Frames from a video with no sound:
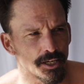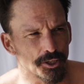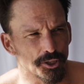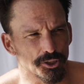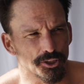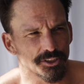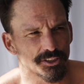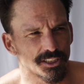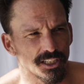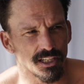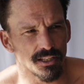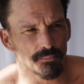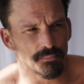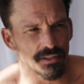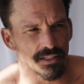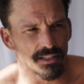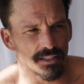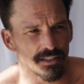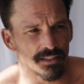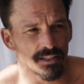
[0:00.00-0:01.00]
You're just going to
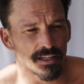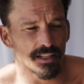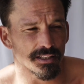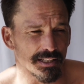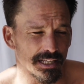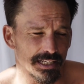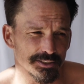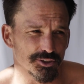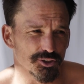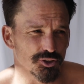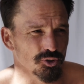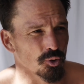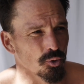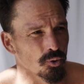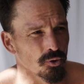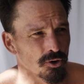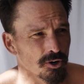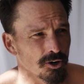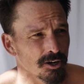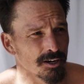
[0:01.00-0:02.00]
be less
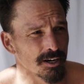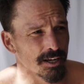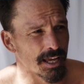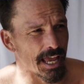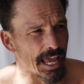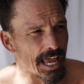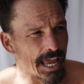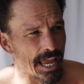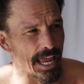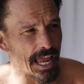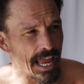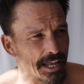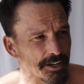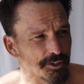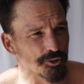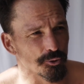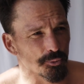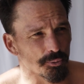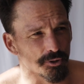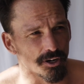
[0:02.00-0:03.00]
sore and
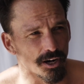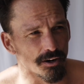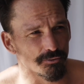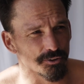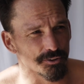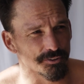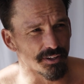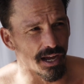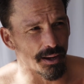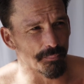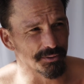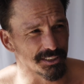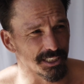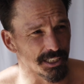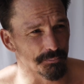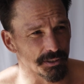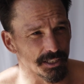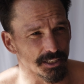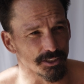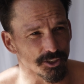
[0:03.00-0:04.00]
your recovery time is
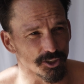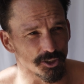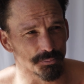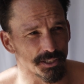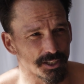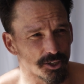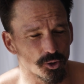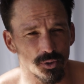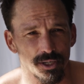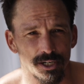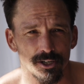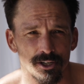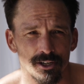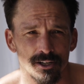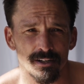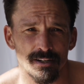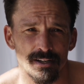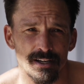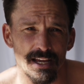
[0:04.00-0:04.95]
going to be a little bit quicker.